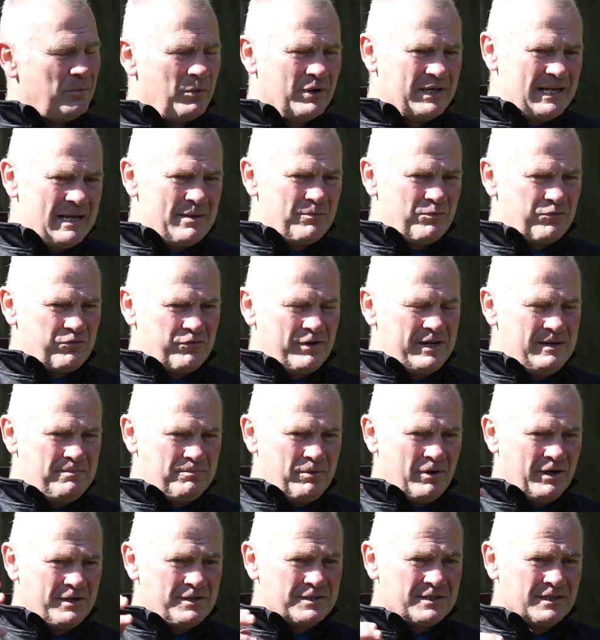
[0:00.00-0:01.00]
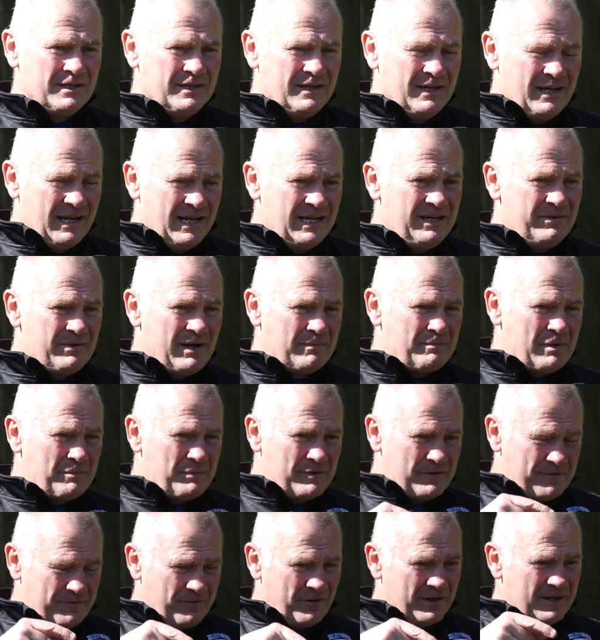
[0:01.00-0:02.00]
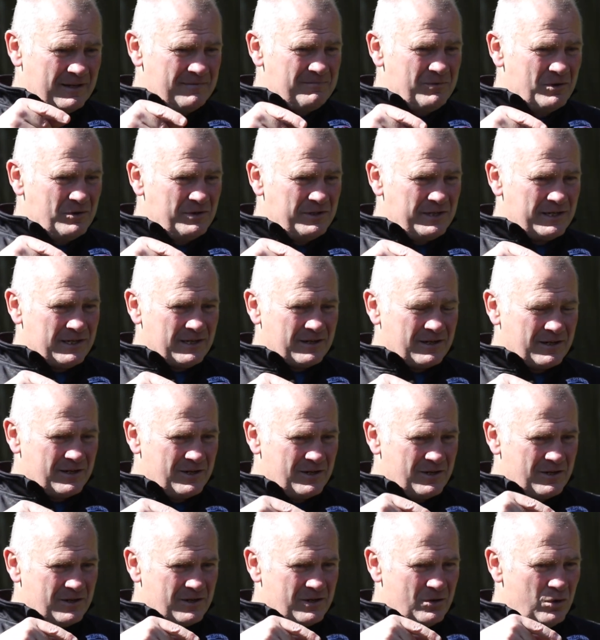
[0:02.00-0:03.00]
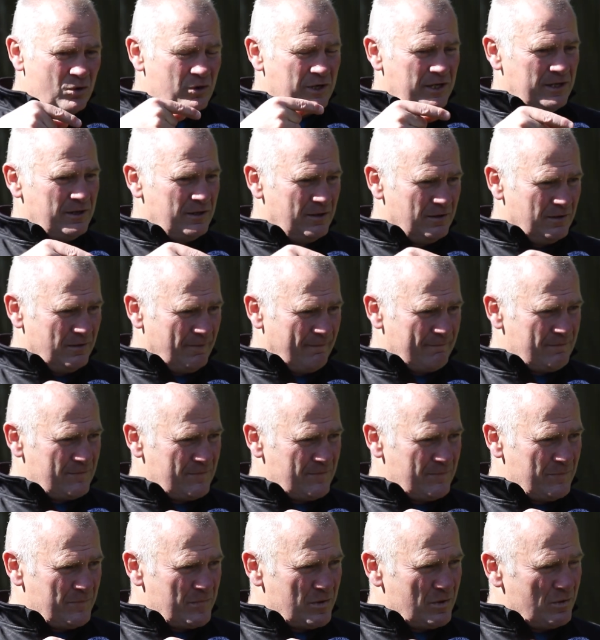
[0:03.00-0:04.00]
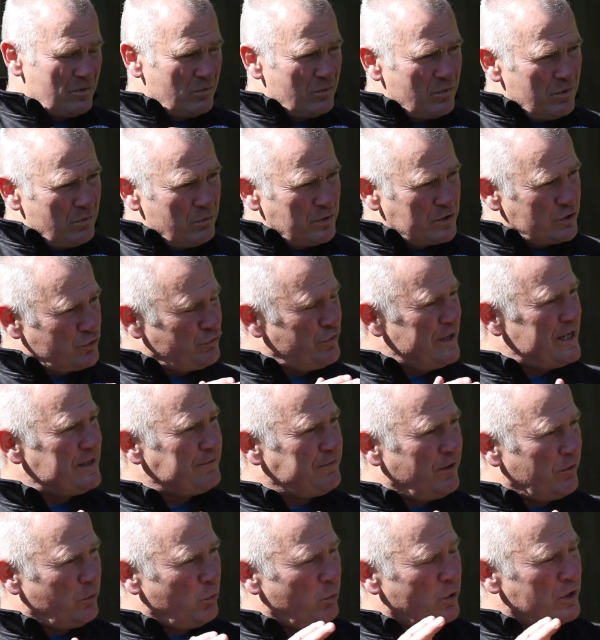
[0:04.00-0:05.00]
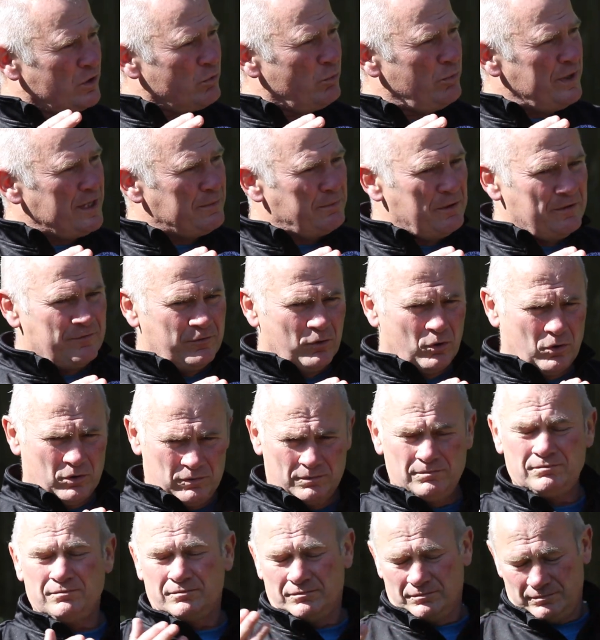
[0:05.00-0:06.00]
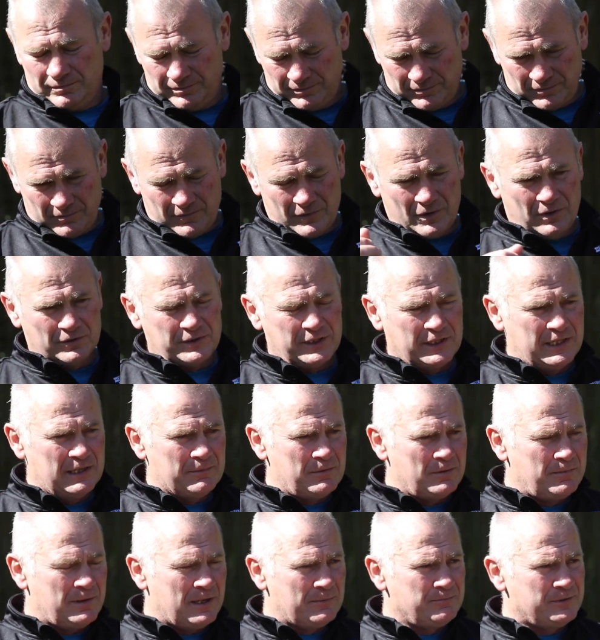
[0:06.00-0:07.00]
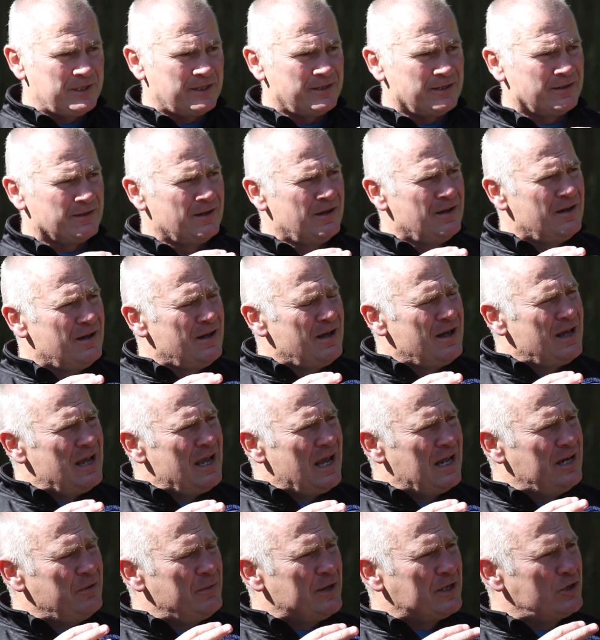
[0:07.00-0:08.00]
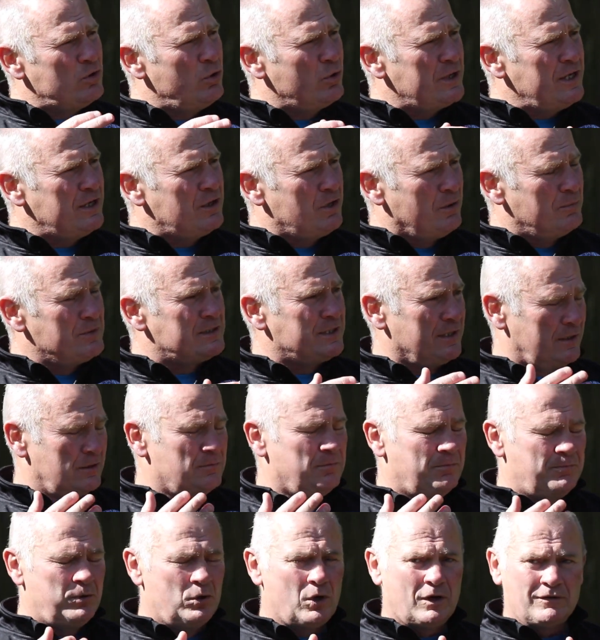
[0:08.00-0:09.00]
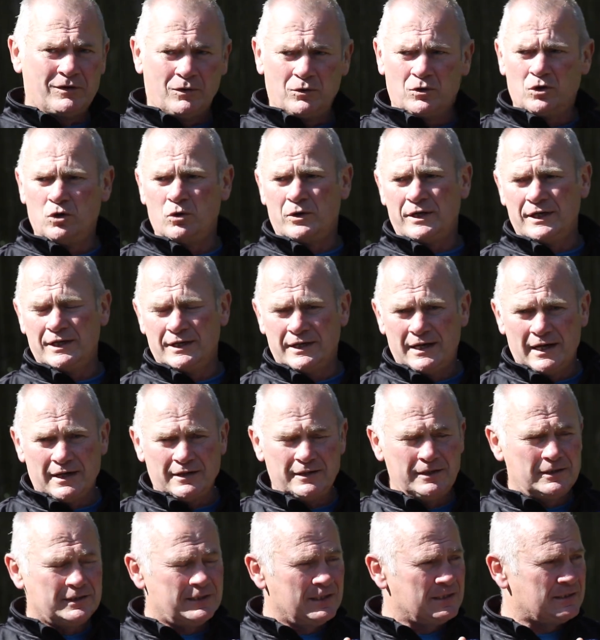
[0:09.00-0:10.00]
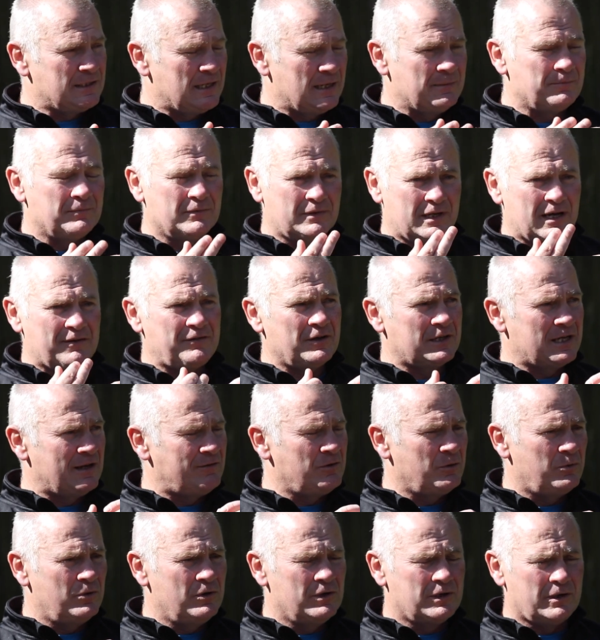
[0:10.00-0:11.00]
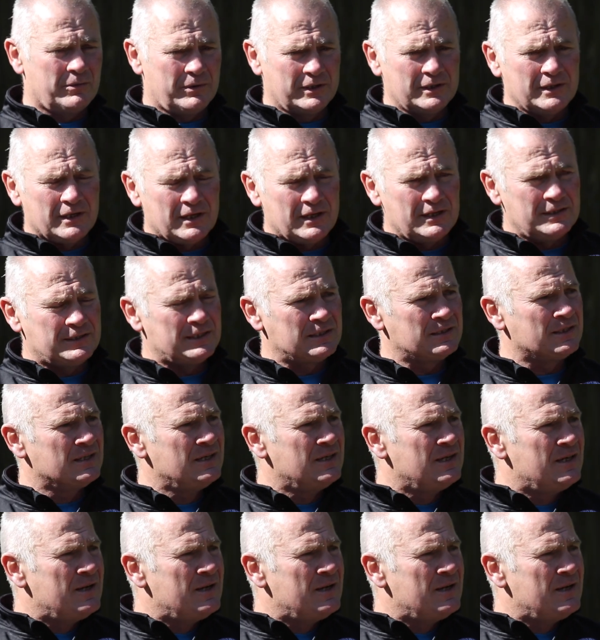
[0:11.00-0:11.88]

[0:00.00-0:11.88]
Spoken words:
want them 3 points. Anyway, I remember the following Monday, a Cookie would train for 1 week before Ozzy came a pandemic. Anyway, Cookie comes, poor old Cookie again. He says, Gaffer, can I have a word? I went, yeah. He says,